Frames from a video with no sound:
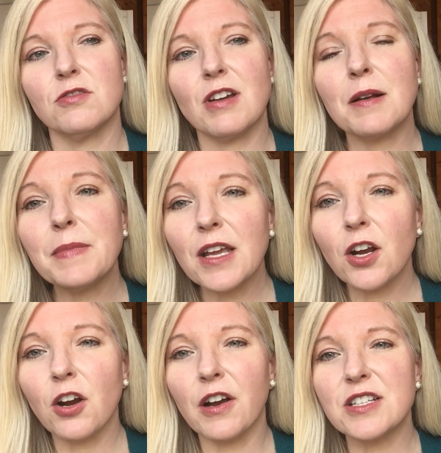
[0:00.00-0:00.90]
Try to be
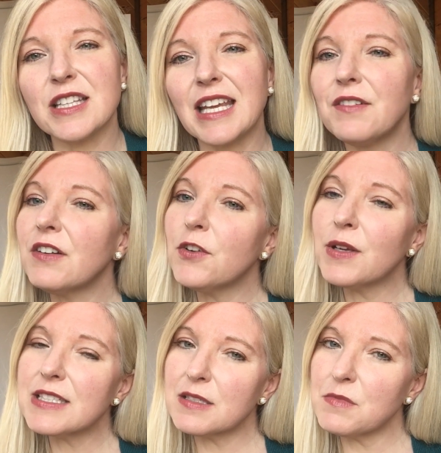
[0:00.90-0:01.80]
encouraged that even if you
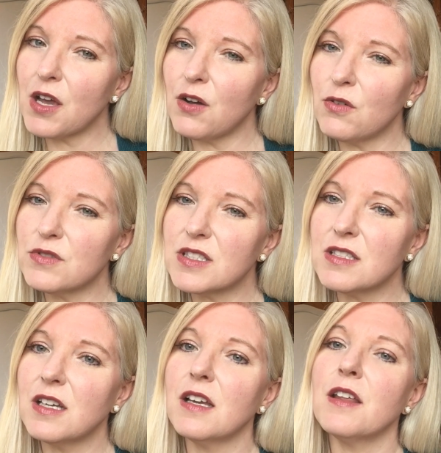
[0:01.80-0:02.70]
get some no's,
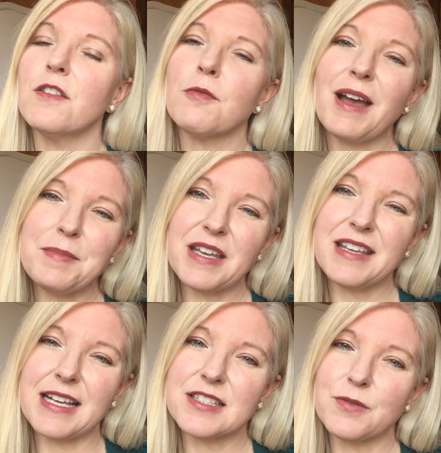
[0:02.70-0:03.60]
there might be a
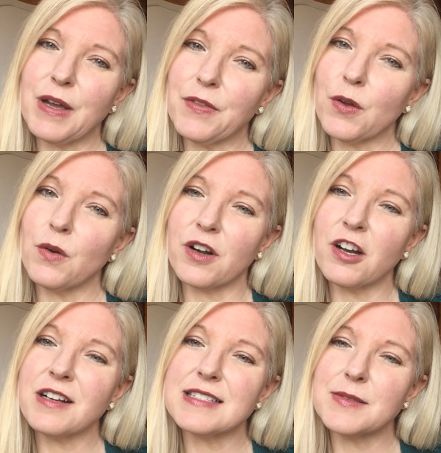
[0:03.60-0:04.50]
yes around the
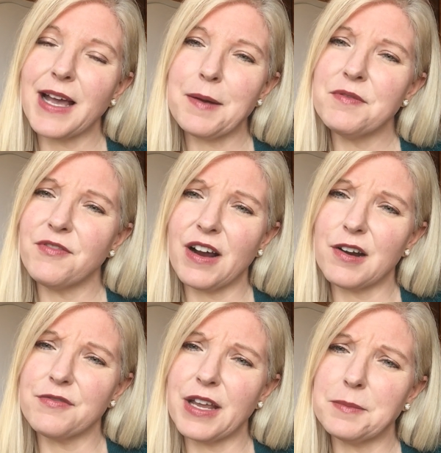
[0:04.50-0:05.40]
corner, because that's what happened for
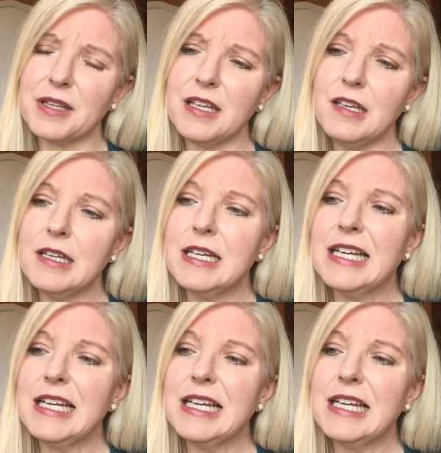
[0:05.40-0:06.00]
our family.